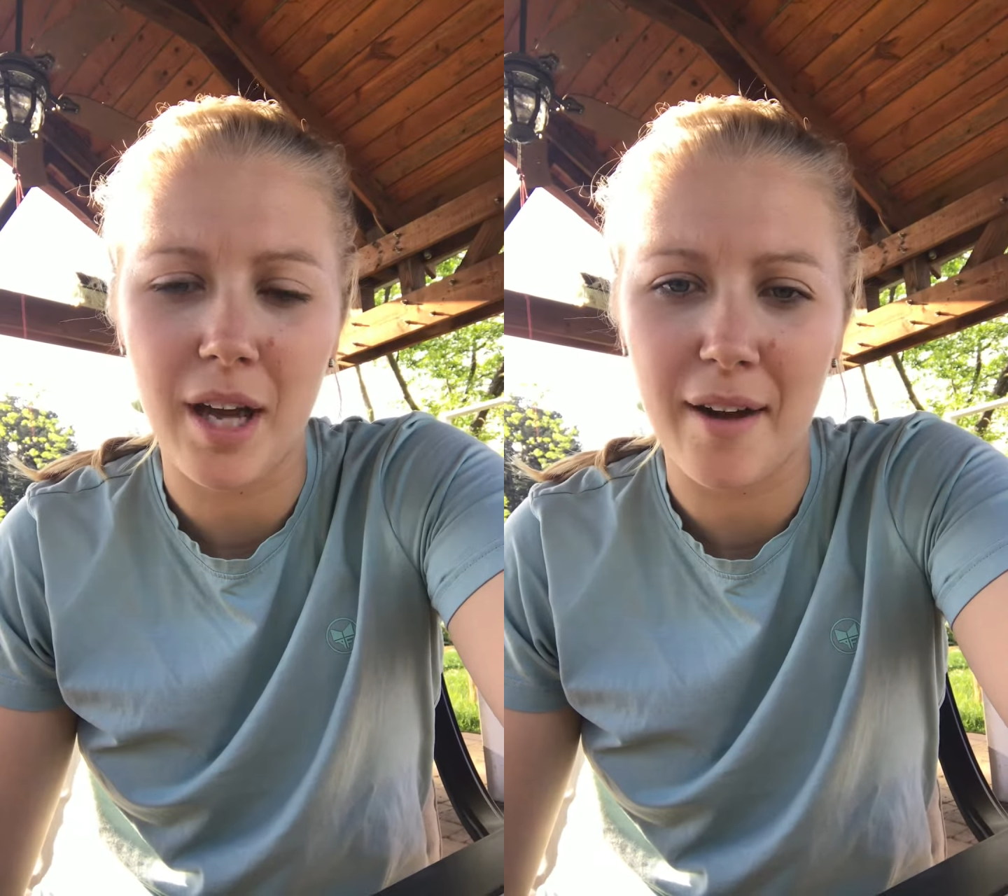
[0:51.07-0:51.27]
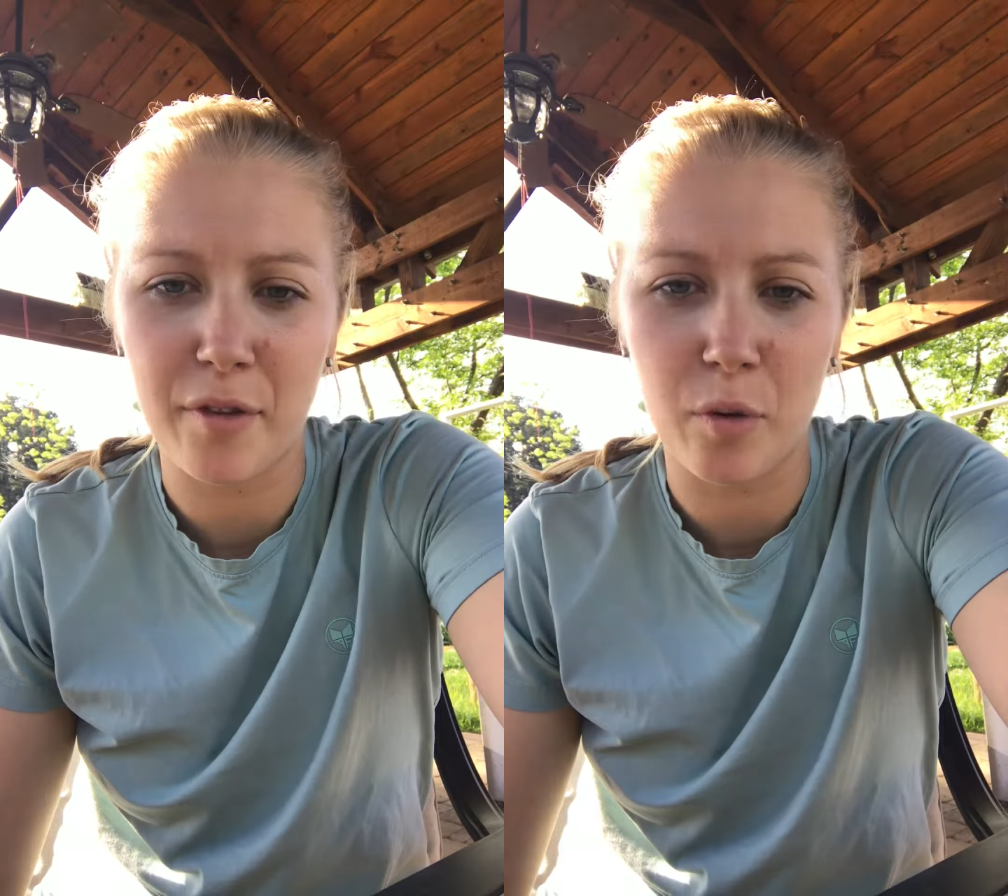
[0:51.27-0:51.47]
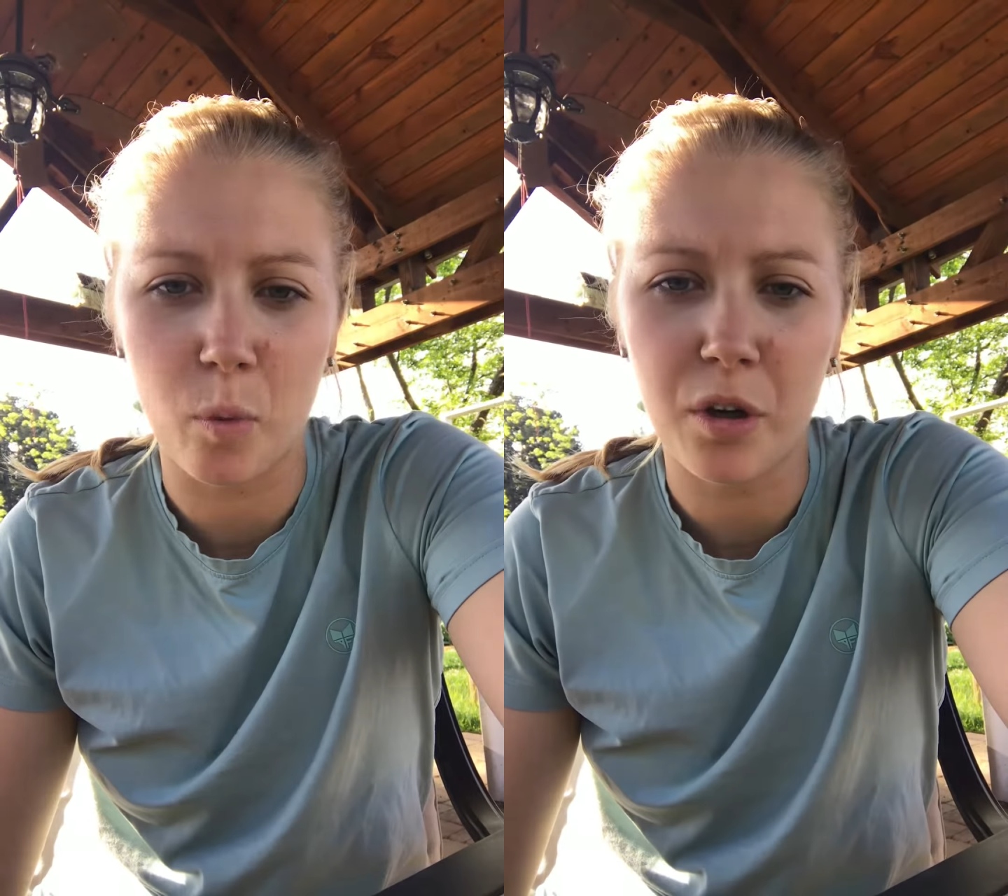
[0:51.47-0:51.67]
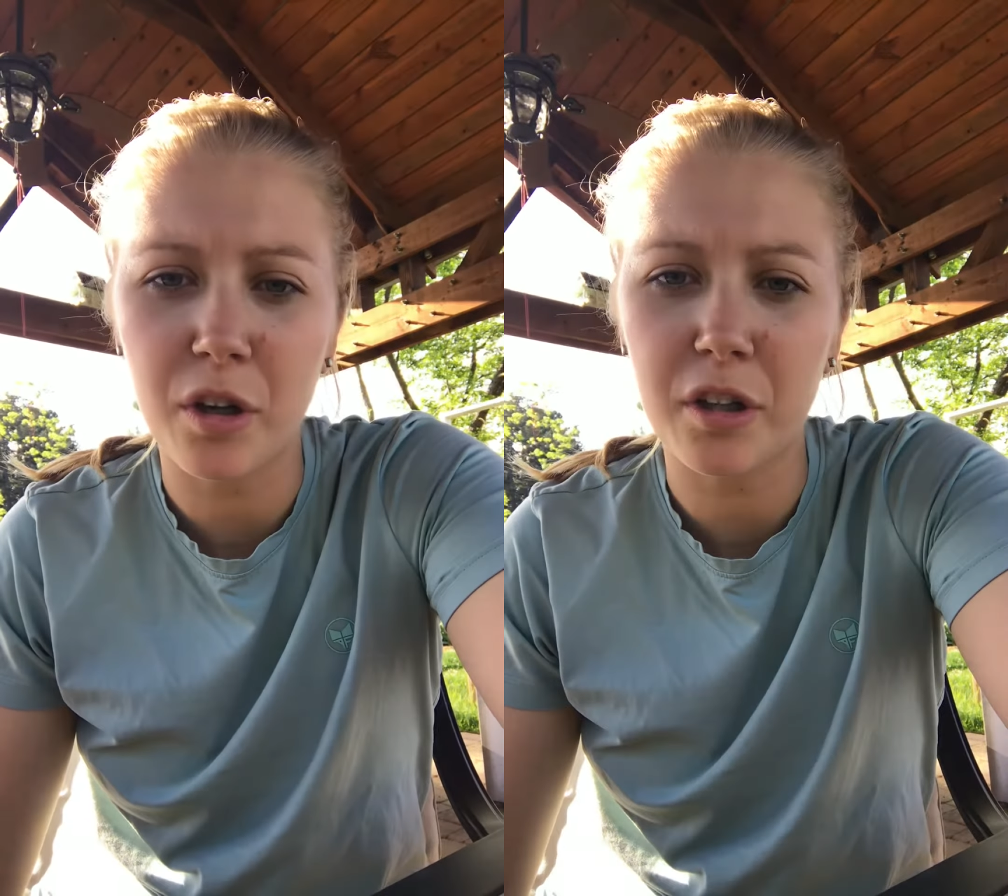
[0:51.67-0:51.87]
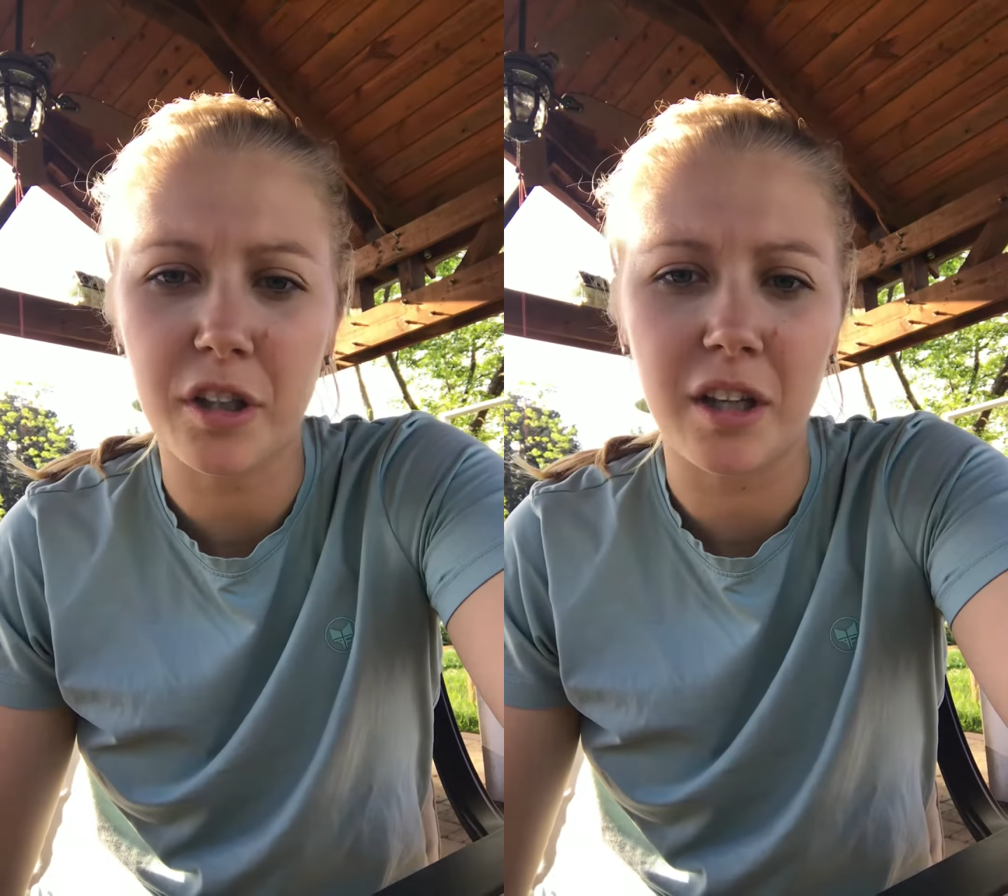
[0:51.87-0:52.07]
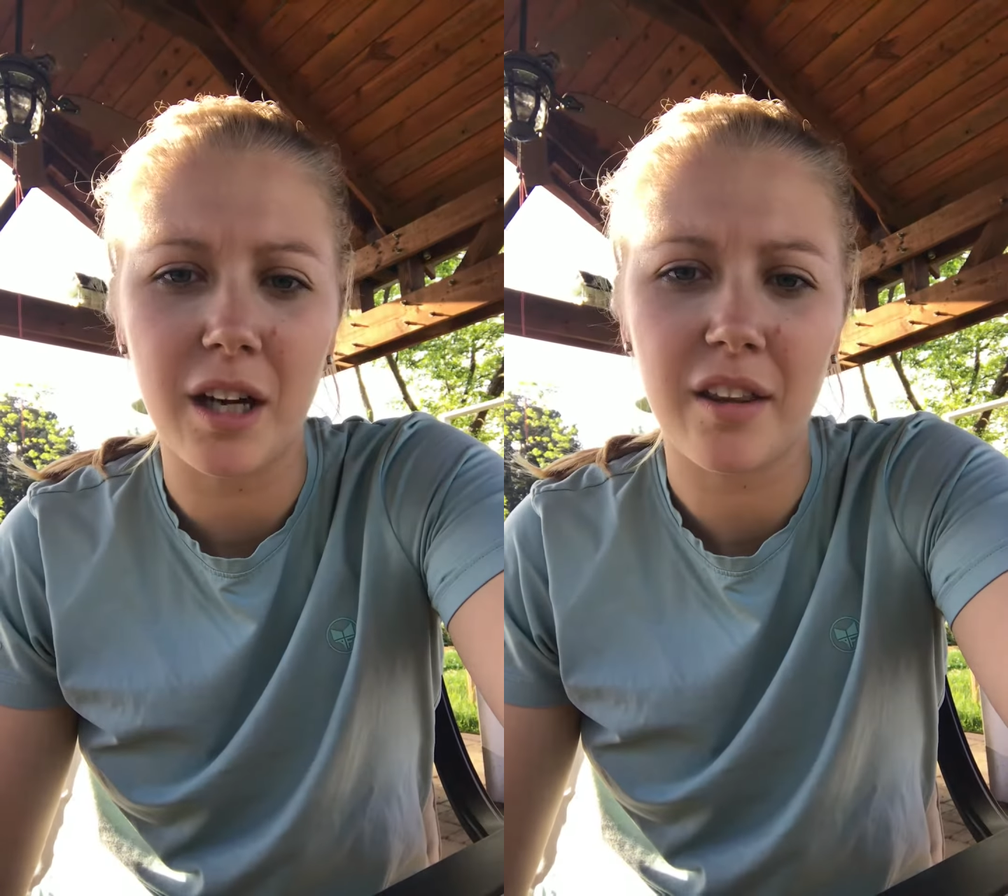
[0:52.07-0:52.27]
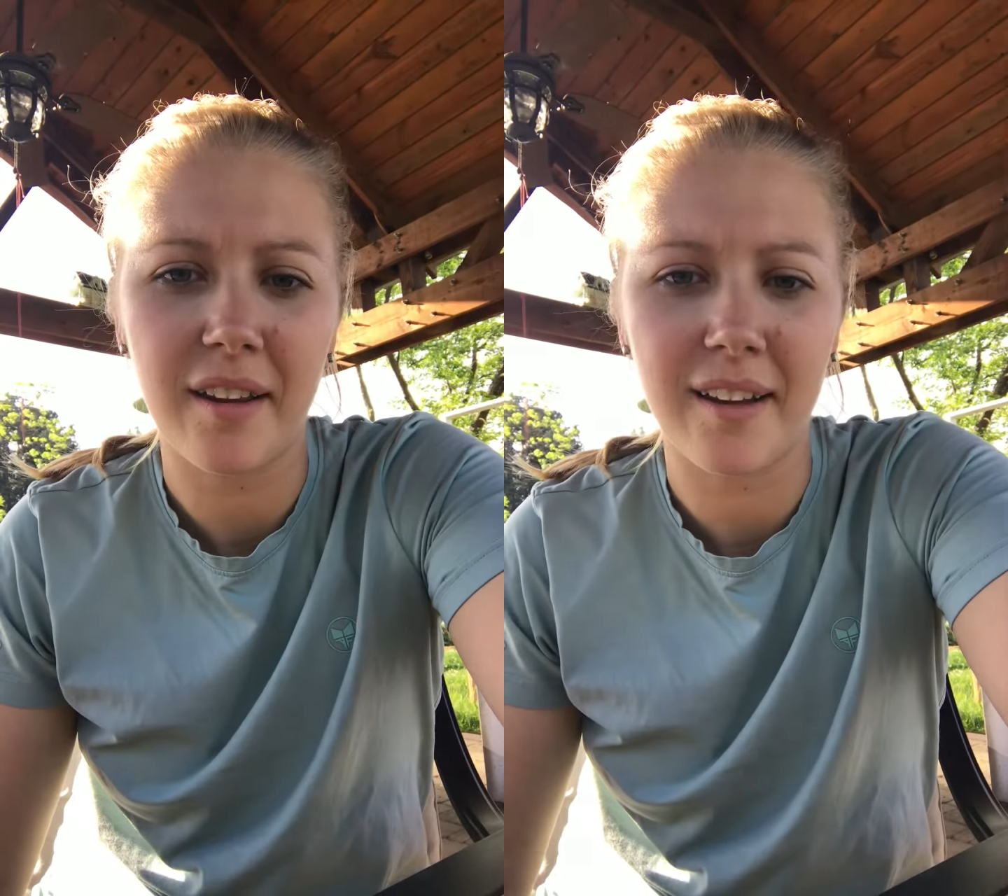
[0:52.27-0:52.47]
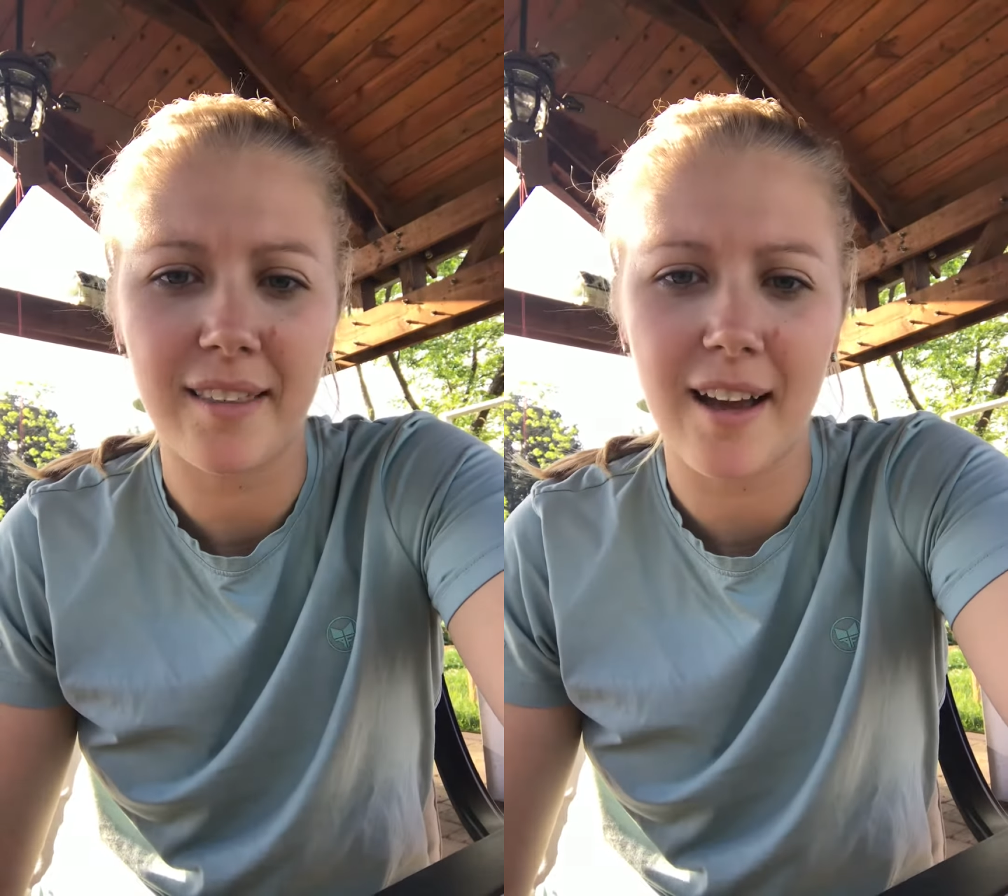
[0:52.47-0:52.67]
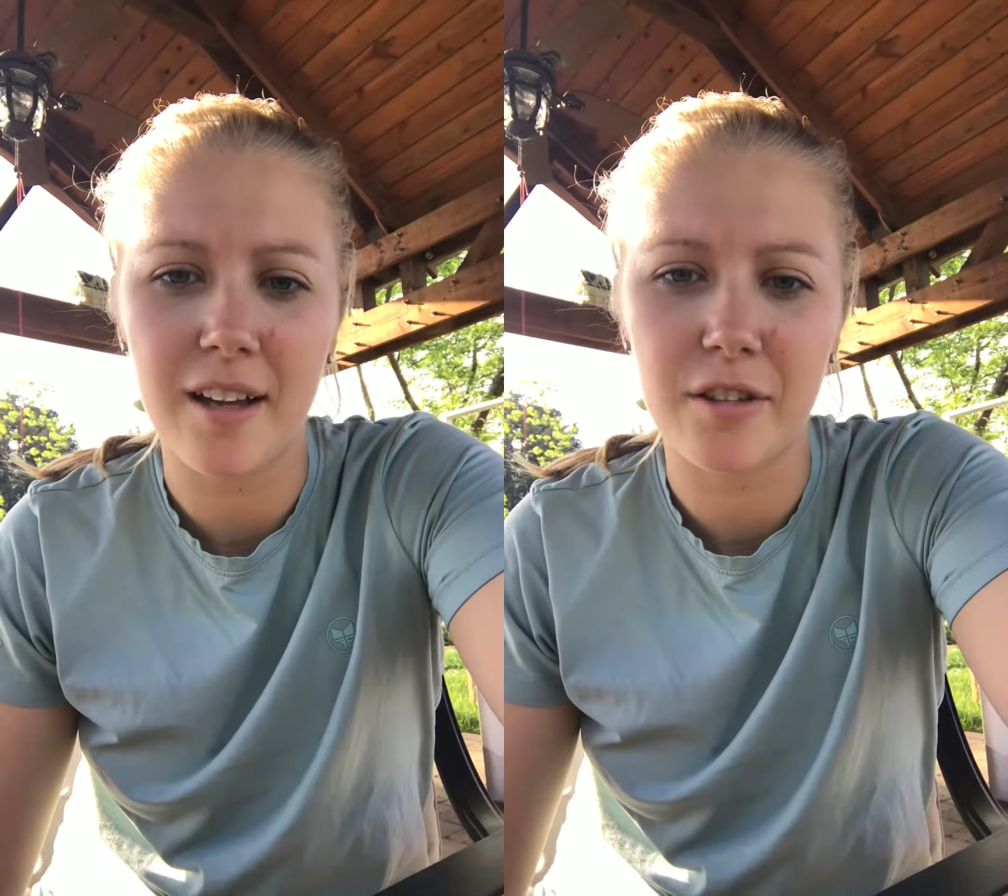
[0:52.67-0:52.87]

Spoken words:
after work or anything like that,